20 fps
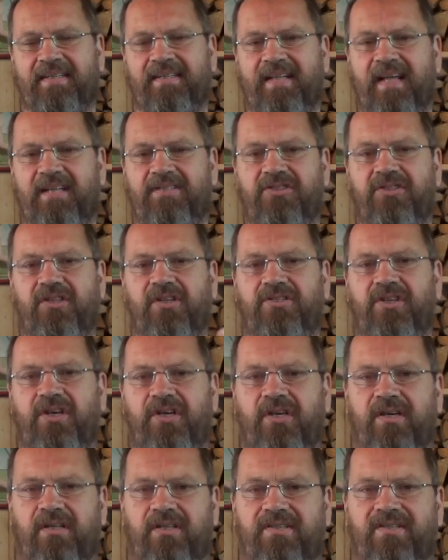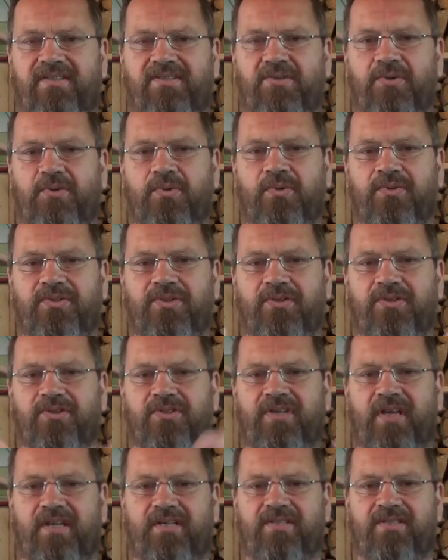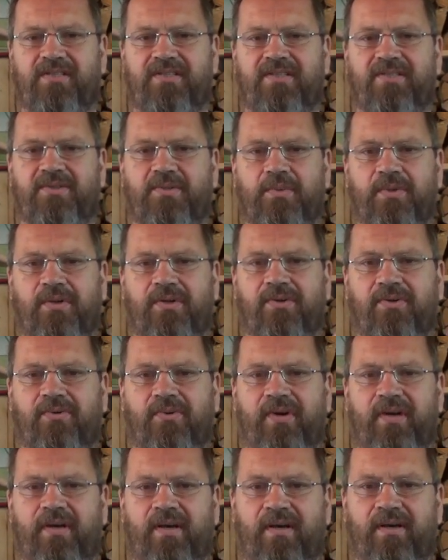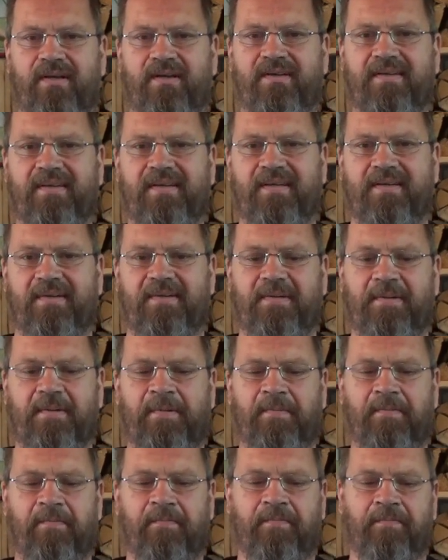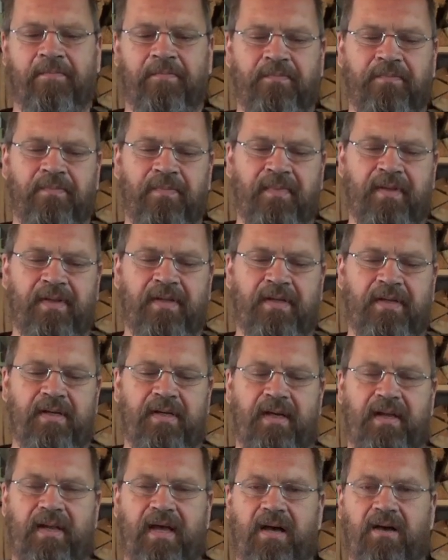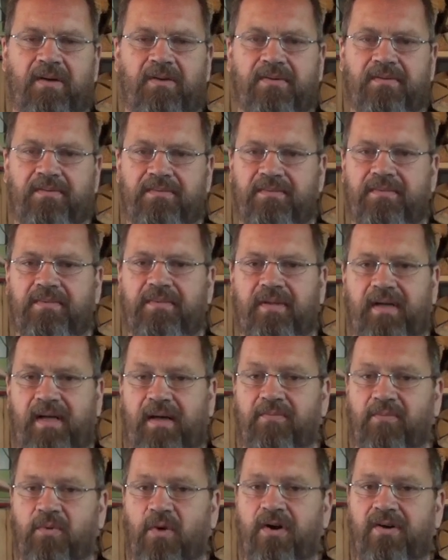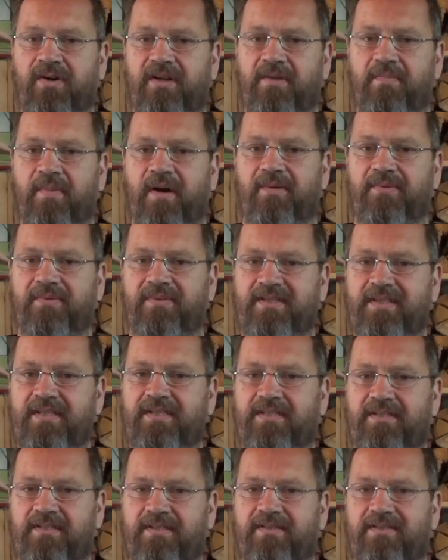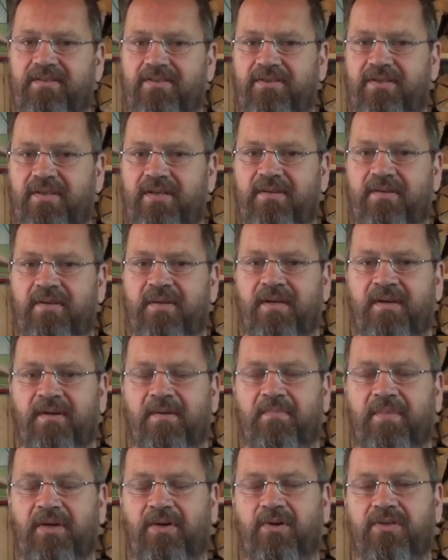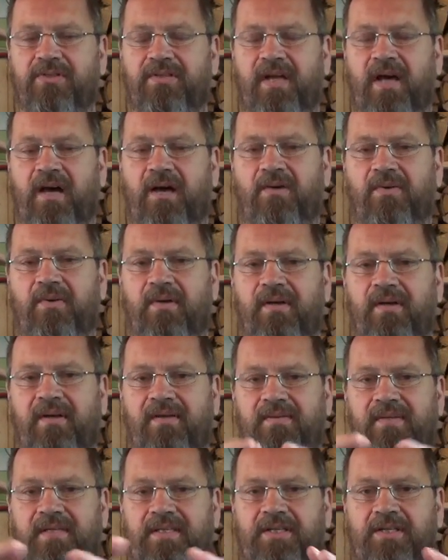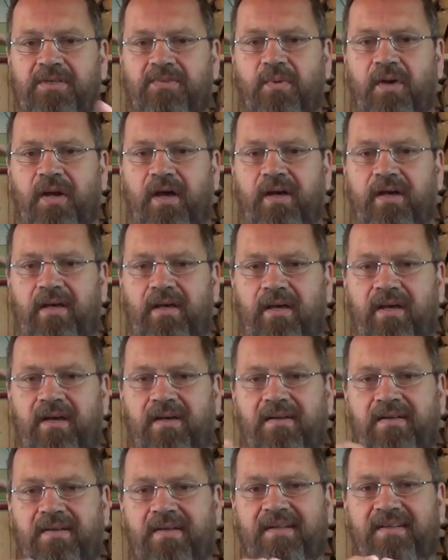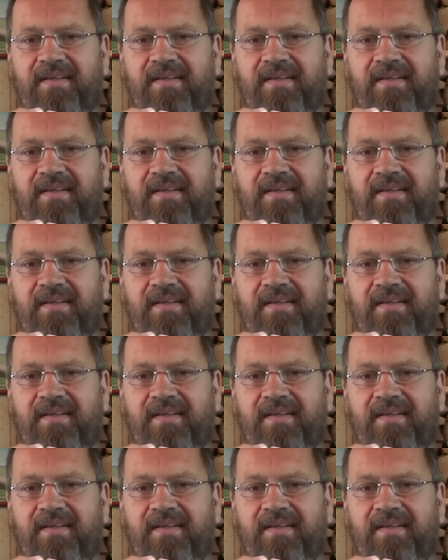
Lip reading: That's the ticket to success, to a career. Yeah. And now I'm worried about this, you see, because now this is what I hear.